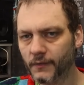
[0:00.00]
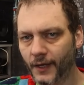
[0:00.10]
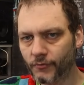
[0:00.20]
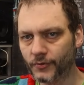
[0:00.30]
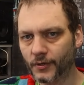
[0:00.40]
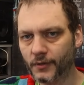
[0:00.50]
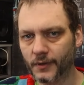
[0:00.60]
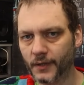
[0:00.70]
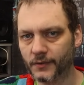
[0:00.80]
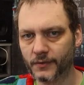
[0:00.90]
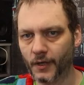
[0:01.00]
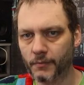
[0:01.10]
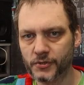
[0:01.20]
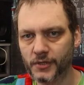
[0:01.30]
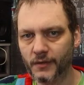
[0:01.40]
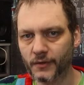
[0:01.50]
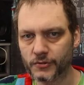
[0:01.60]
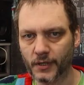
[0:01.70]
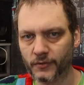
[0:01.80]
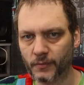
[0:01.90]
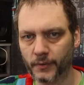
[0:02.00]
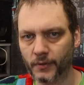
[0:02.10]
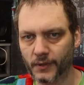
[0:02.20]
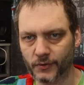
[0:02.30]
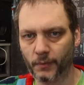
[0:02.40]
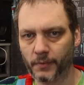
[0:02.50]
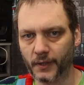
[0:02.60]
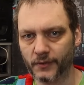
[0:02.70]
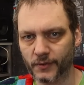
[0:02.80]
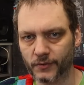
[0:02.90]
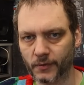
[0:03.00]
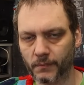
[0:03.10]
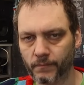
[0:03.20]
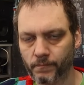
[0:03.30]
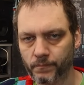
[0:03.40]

The end result is a machine that tries to boot its operating system.